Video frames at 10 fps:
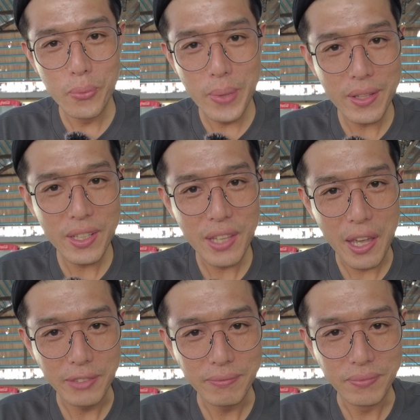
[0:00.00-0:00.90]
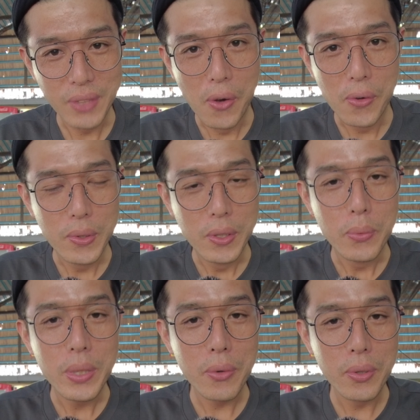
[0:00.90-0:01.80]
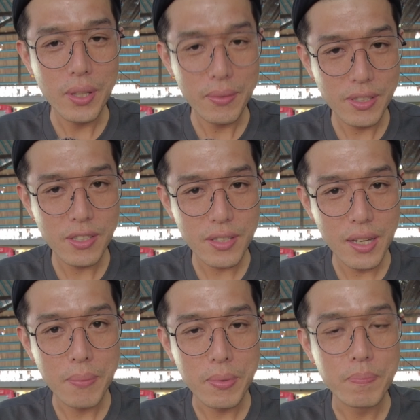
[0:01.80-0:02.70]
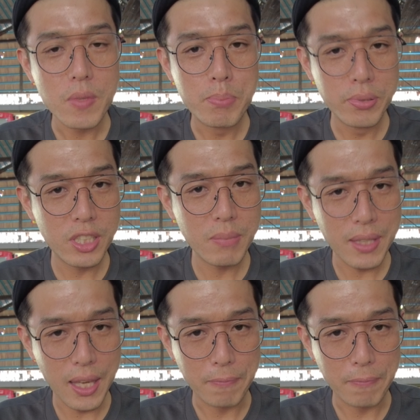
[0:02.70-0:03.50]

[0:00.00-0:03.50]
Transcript: rainy day, we are going to have this kind of buchimge,